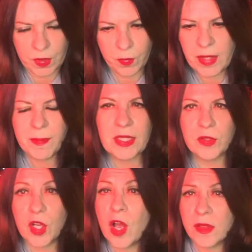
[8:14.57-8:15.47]

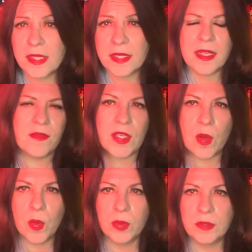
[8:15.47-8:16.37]
rebuilt on the site of the
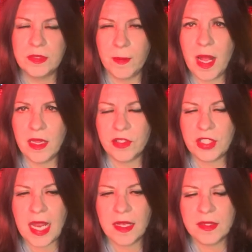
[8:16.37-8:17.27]
old demolished
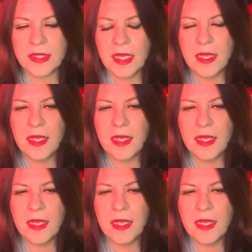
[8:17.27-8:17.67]
house.